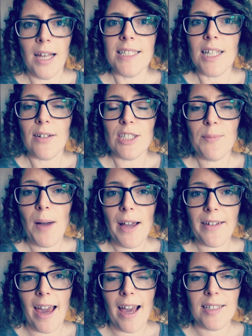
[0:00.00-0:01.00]
So as you might
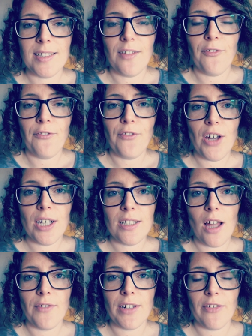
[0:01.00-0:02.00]
have guessed, the first
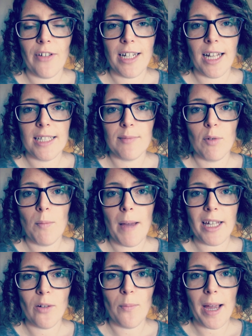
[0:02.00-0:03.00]
lot of ingredients will
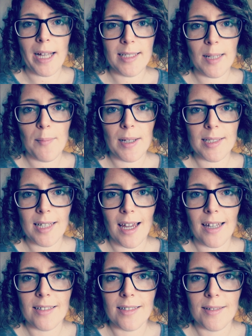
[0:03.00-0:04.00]
make your basic
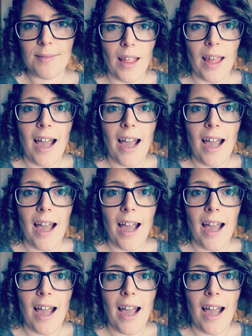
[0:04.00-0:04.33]
biscuits.